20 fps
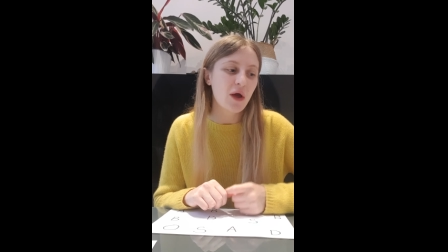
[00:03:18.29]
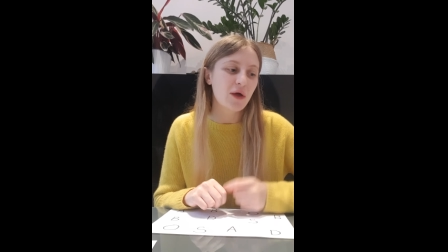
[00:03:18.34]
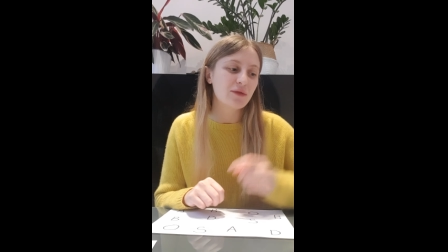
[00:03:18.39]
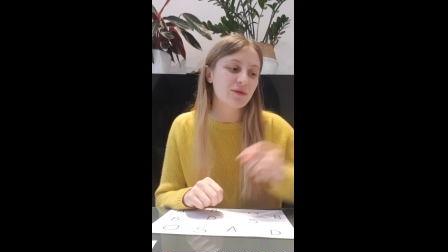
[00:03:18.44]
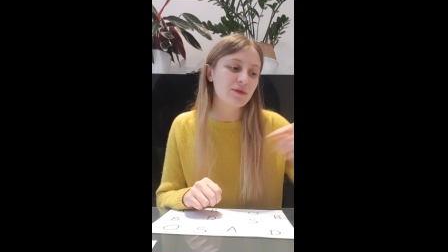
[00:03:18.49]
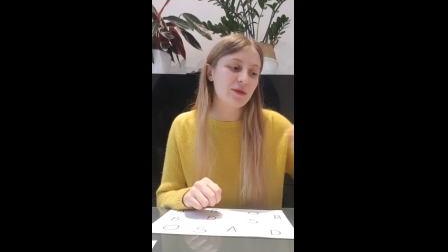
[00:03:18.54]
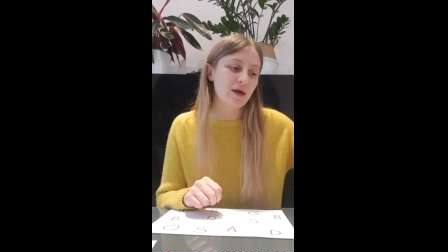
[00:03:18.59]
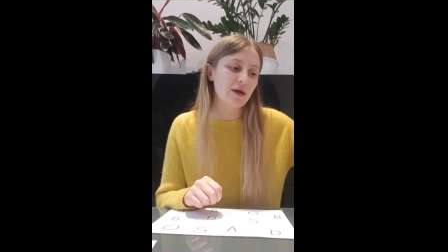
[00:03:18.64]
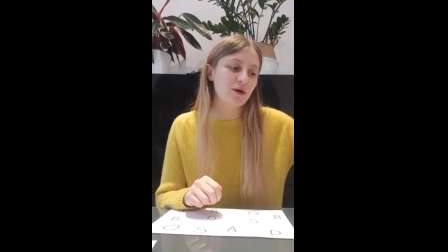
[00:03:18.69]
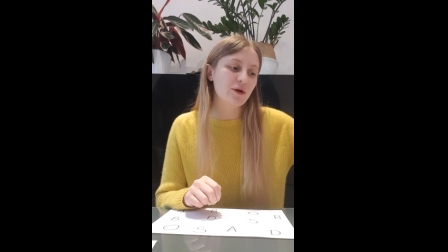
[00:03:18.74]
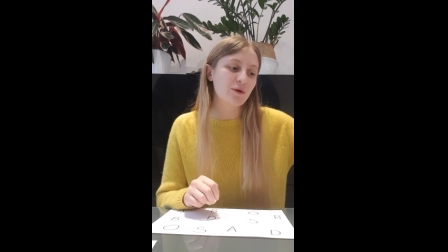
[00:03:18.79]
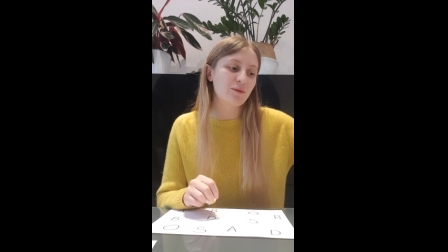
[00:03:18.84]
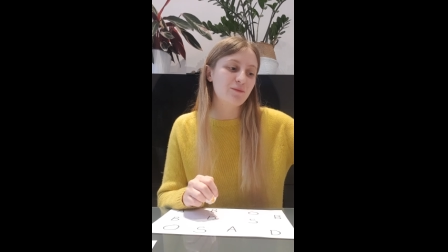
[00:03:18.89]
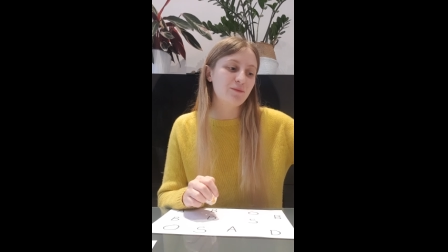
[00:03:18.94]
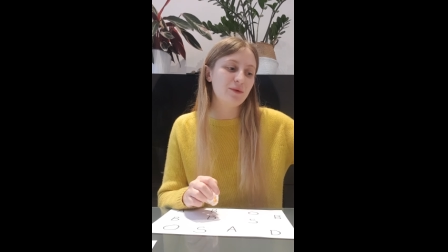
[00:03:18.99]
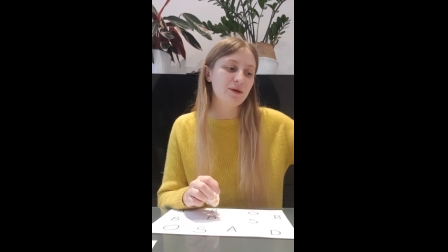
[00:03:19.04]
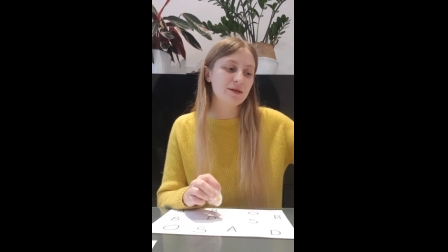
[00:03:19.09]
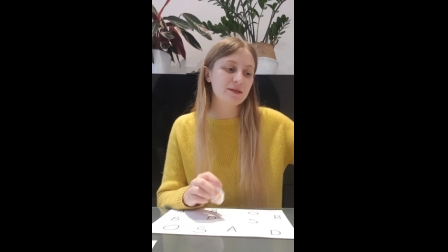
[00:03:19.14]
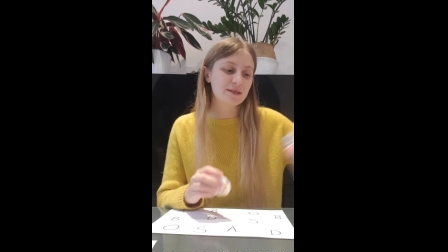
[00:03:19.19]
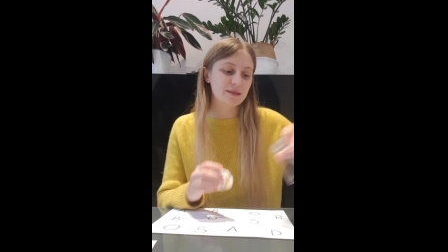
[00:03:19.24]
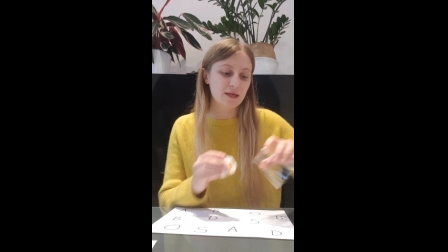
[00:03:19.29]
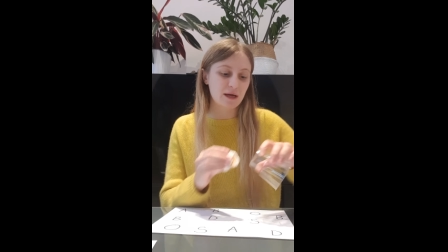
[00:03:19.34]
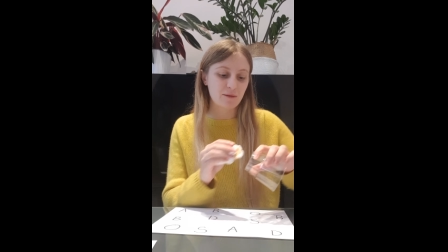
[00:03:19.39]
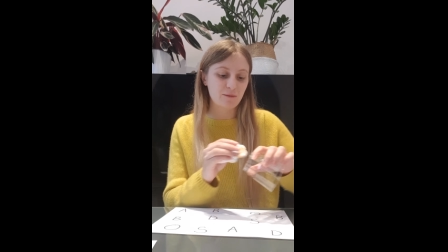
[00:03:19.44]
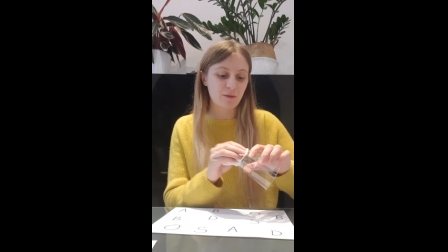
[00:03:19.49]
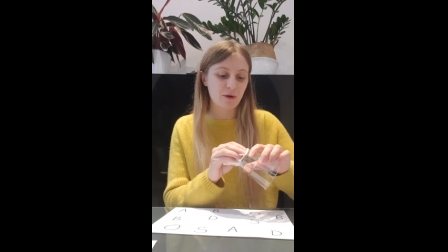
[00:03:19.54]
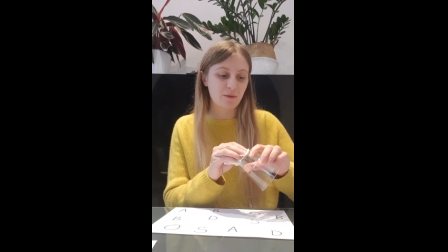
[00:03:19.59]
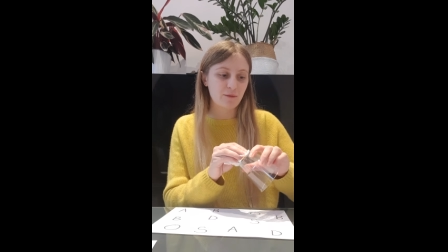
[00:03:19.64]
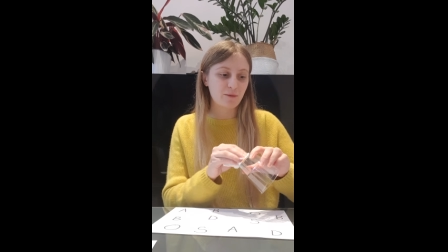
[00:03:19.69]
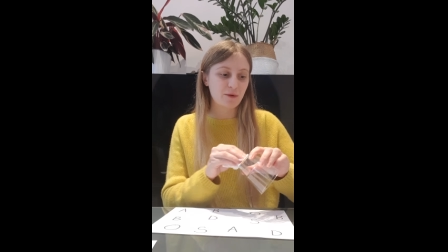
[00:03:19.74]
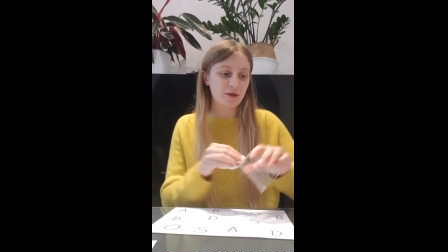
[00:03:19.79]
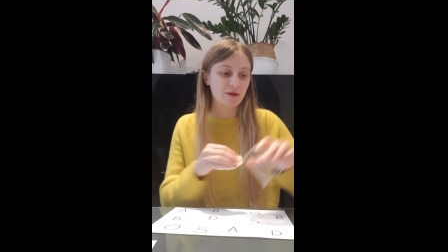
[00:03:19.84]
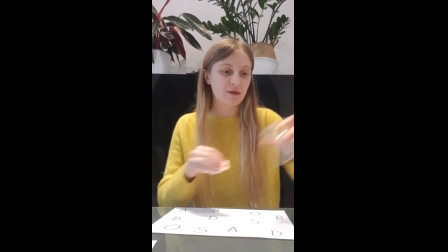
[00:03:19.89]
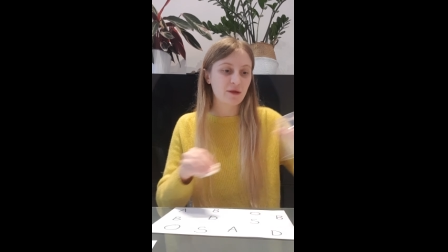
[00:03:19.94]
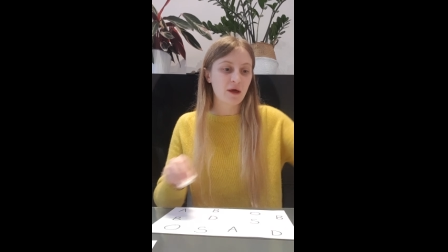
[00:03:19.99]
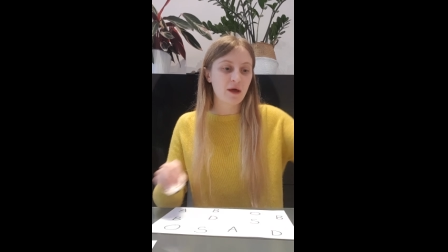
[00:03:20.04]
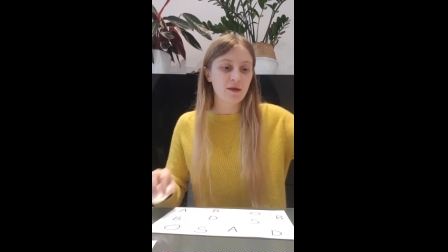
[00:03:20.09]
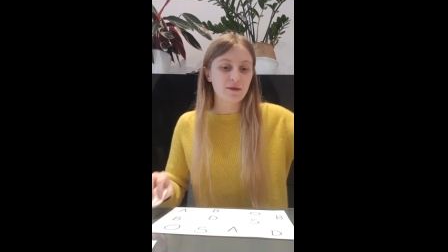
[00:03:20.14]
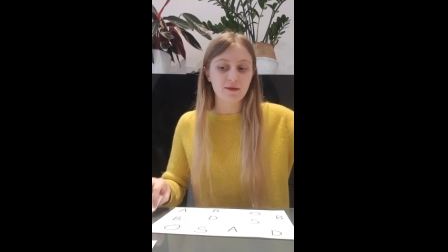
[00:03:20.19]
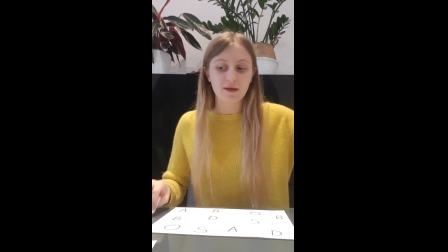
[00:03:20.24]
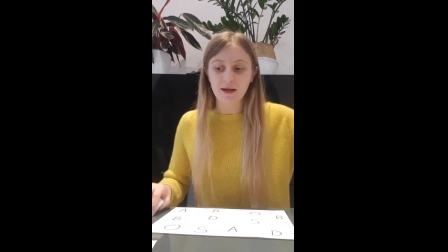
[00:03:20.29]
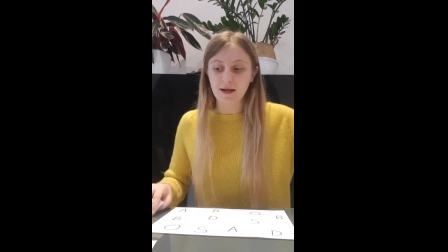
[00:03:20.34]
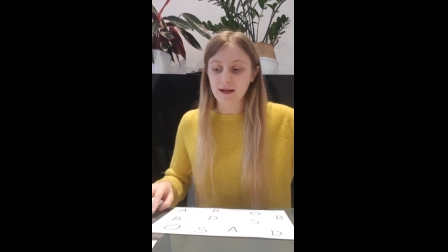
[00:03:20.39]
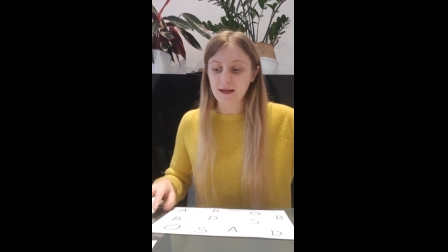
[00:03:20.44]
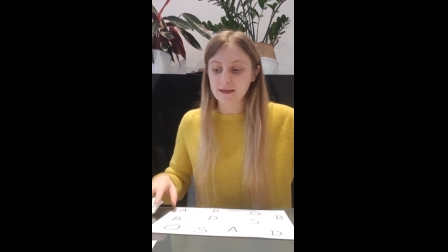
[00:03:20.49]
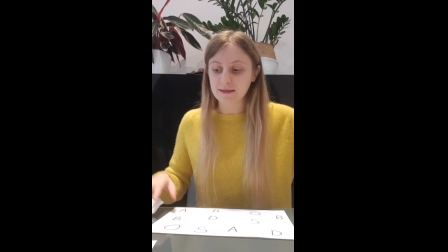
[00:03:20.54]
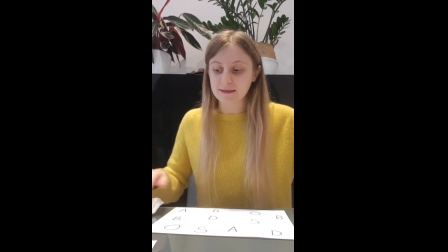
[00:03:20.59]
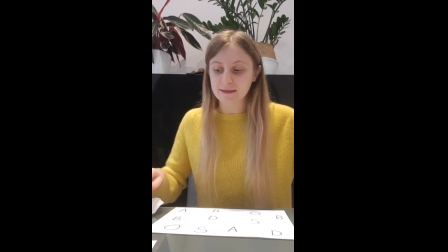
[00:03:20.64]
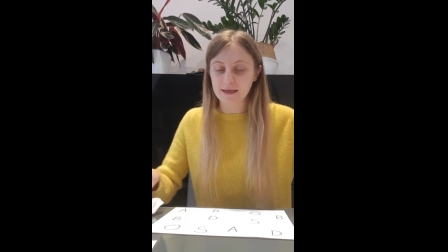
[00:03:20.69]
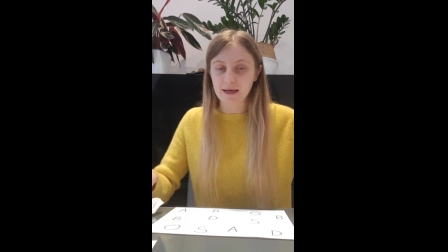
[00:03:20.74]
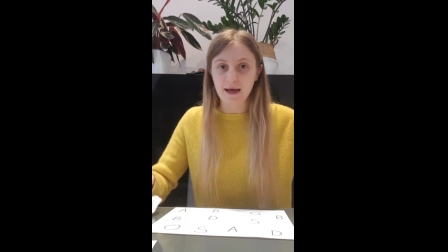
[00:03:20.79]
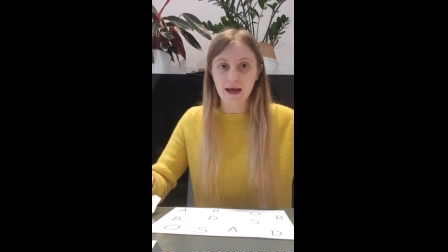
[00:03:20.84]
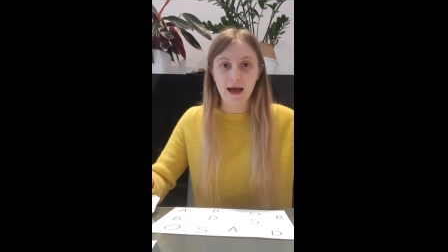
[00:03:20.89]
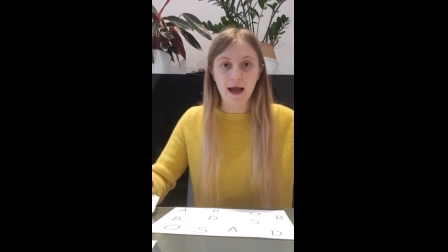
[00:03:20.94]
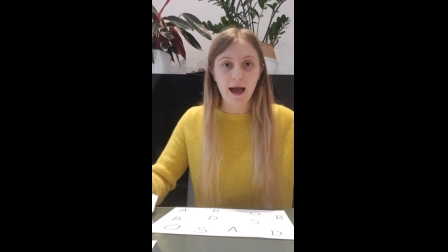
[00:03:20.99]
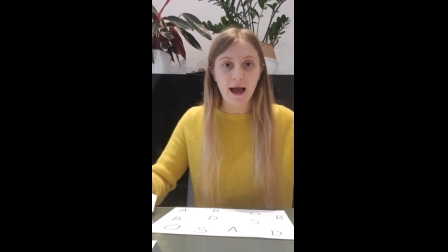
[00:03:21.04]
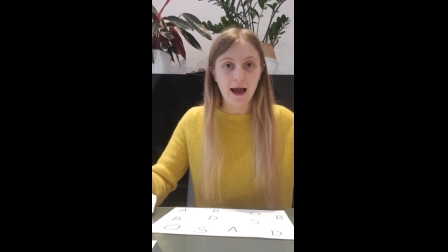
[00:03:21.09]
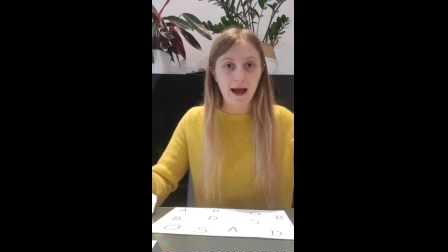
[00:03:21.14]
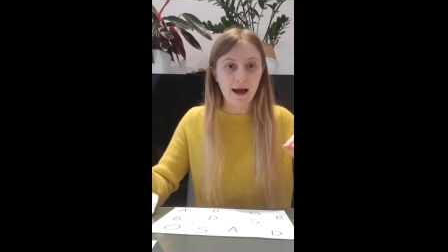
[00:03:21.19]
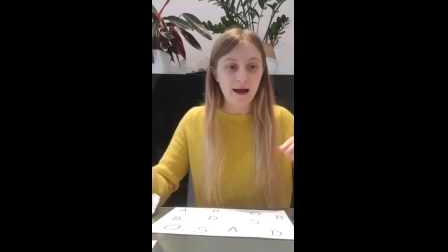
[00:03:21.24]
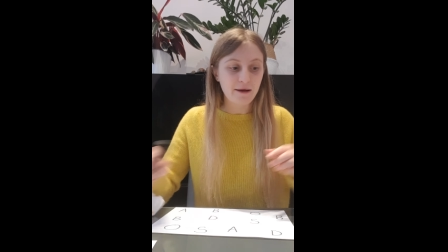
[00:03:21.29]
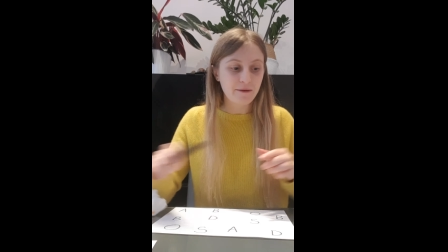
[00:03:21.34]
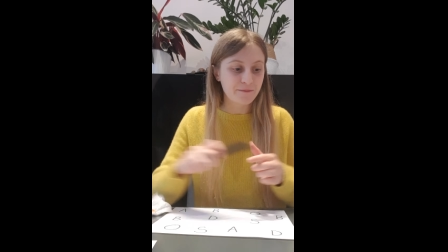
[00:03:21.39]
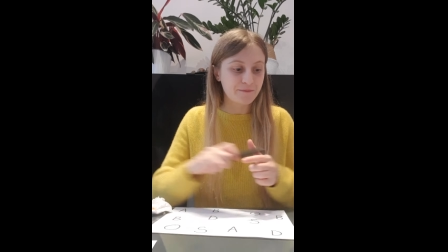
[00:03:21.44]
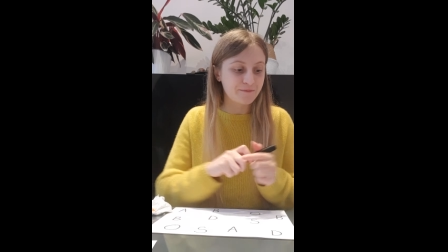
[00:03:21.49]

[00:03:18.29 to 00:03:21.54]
There could be someone with the letter A